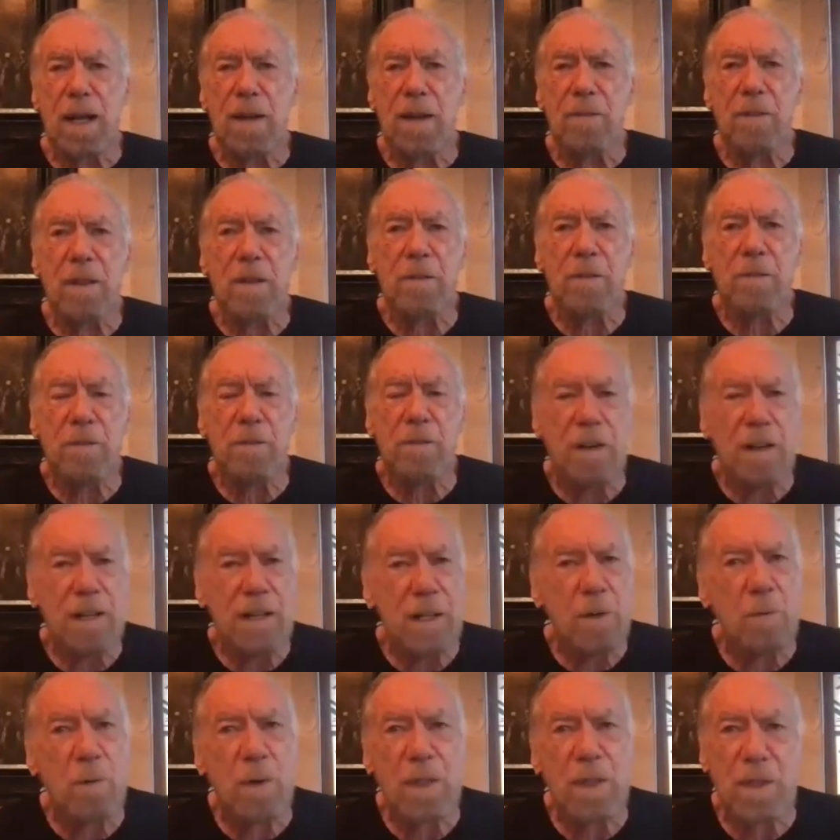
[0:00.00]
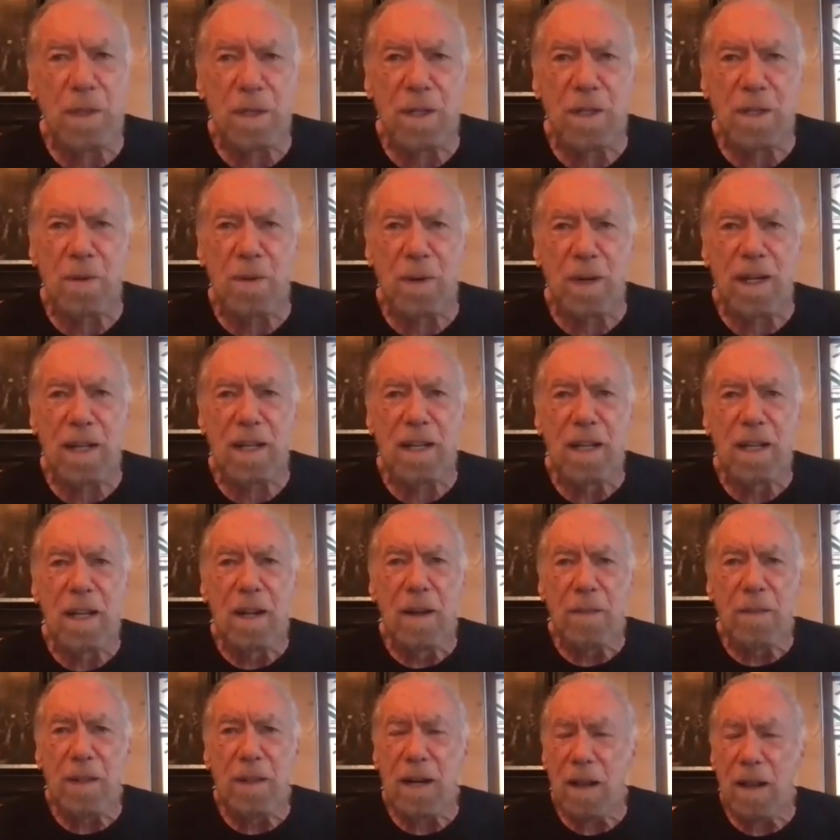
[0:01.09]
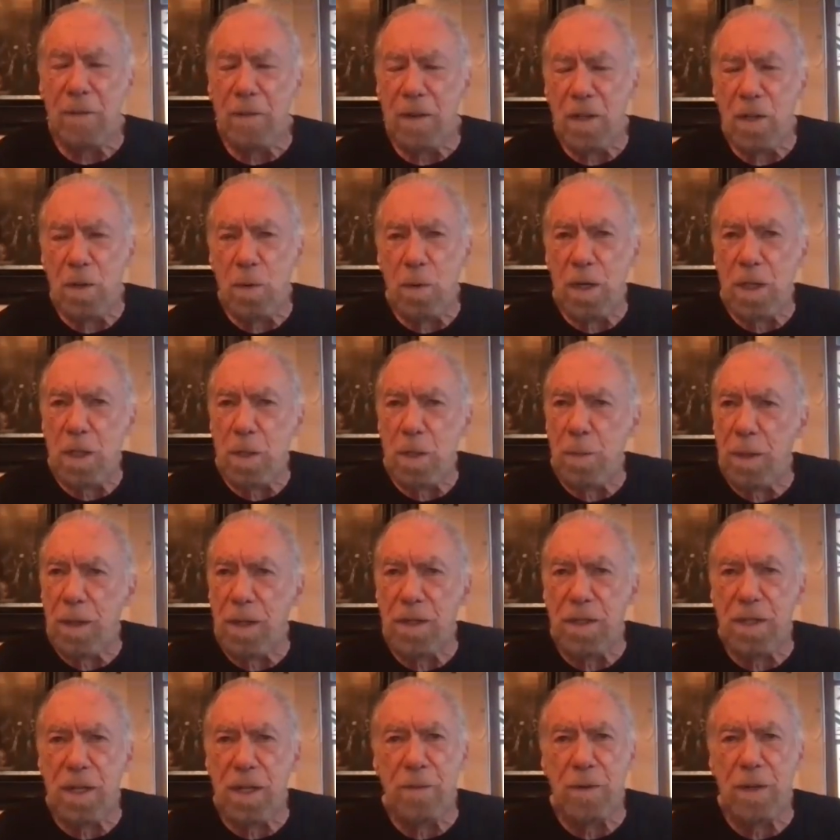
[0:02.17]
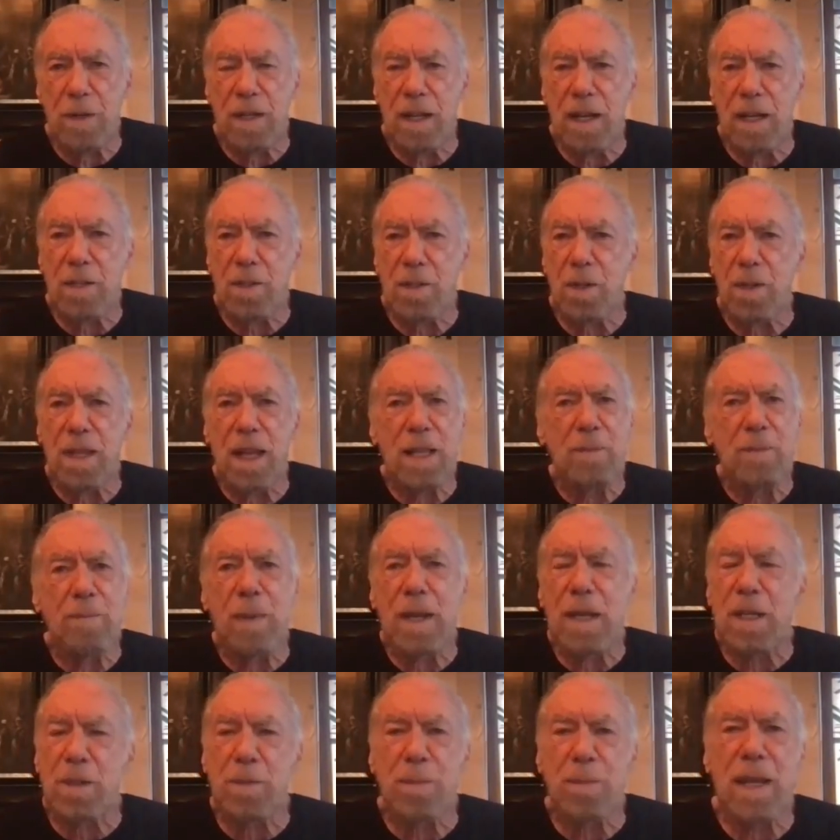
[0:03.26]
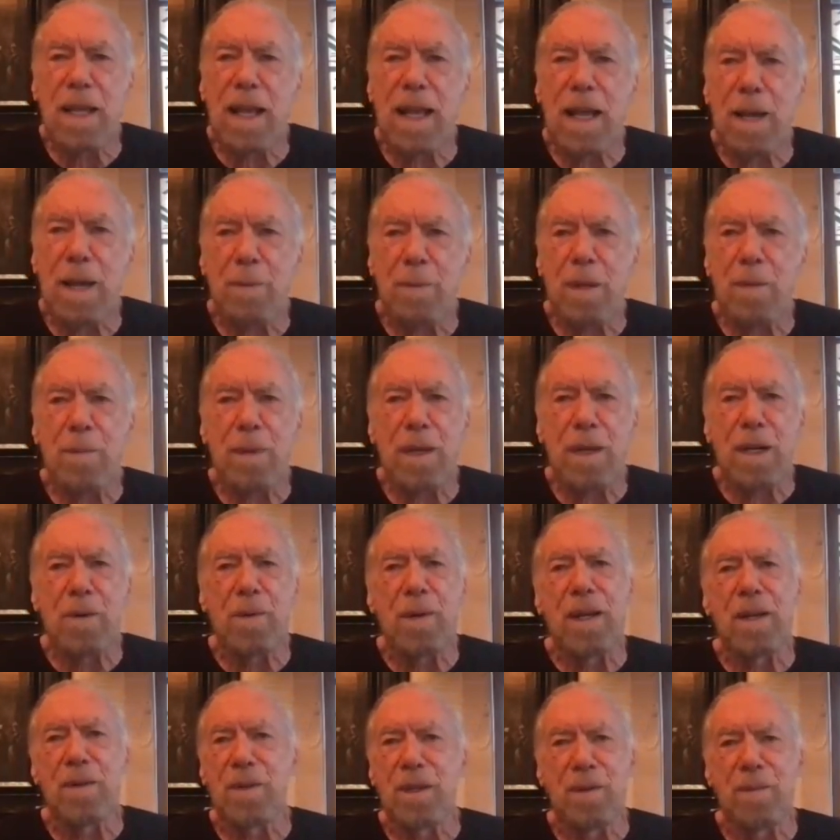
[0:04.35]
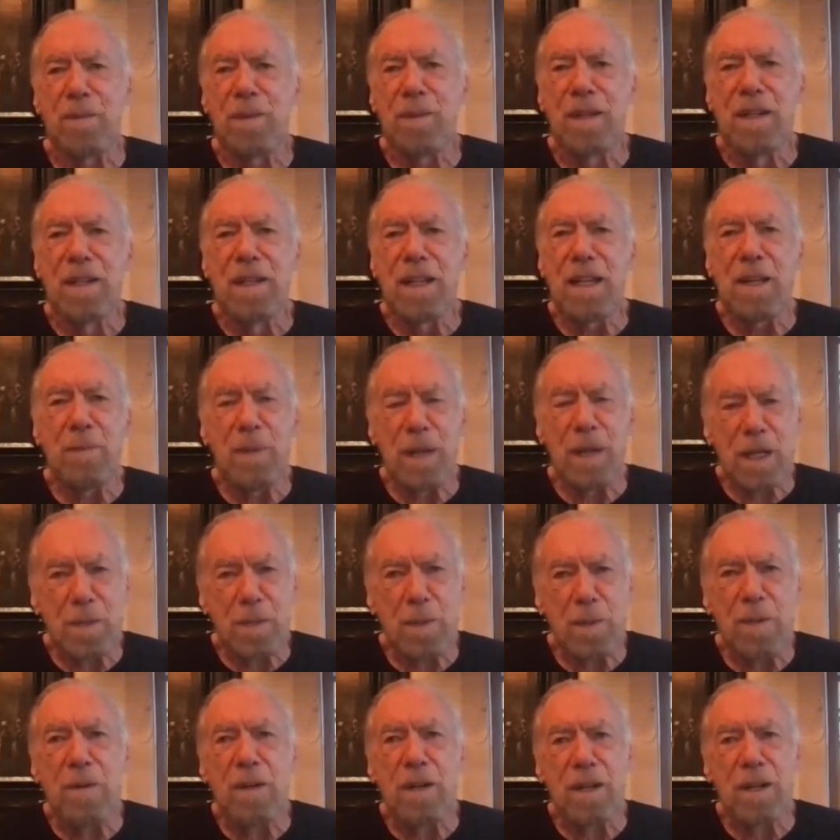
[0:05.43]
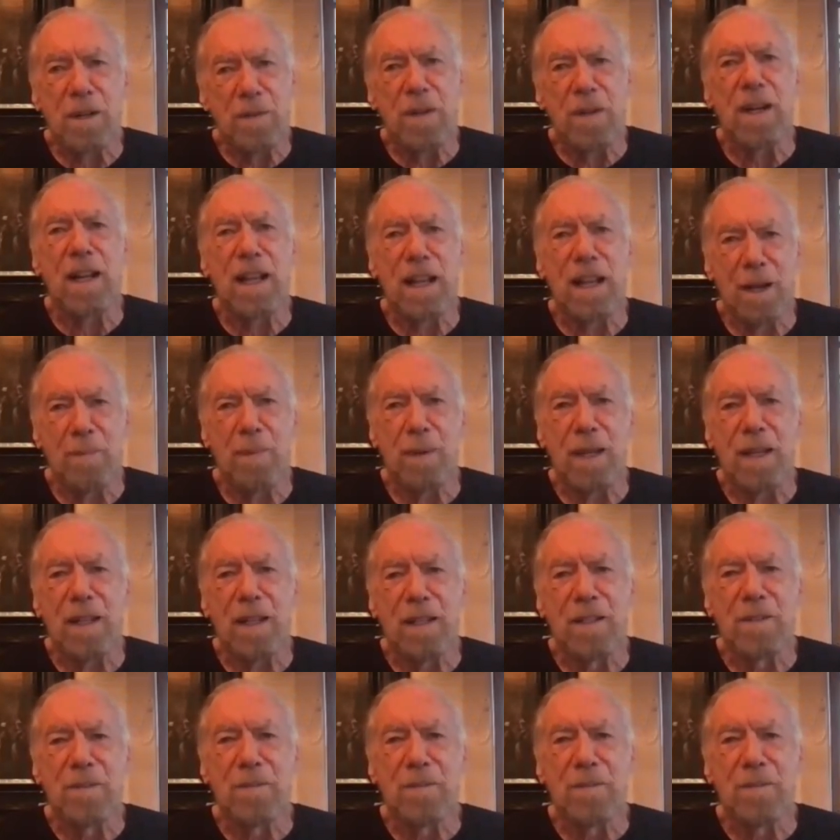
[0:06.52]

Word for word: having fun at what they're doing. They have a new experience every day. So that makes me happy being around them. It makes me very, very happy